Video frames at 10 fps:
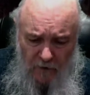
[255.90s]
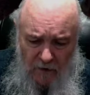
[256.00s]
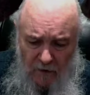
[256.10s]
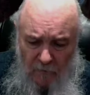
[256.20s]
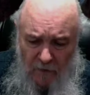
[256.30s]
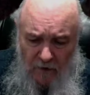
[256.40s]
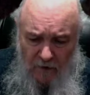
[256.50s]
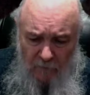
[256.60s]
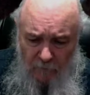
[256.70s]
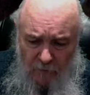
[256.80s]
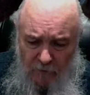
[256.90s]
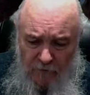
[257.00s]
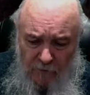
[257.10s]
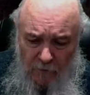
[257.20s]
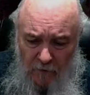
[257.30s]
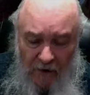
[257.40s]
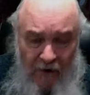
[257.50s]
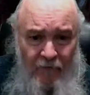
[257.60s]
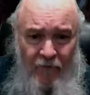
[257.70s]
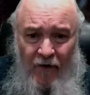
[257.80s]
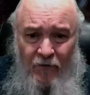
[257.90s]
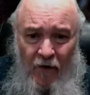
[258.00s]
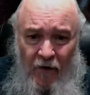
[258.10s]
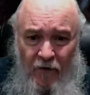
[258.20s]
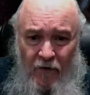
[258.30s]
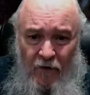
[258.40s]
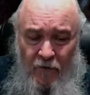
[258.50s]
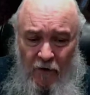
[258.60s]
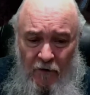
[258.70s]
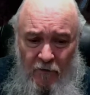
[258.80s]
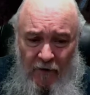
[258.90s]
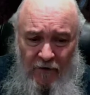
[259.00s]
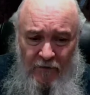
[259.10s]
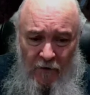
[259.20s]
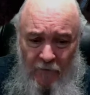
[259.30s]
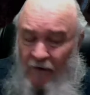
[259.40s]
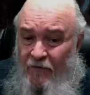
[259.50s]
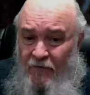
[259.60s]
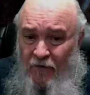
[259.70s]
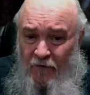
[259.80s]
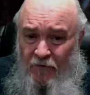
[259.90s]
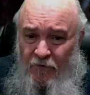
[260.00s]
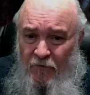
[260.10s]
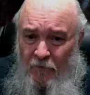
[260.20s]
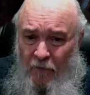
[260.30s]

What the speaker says: In my personal life, I try to conduct myself as such.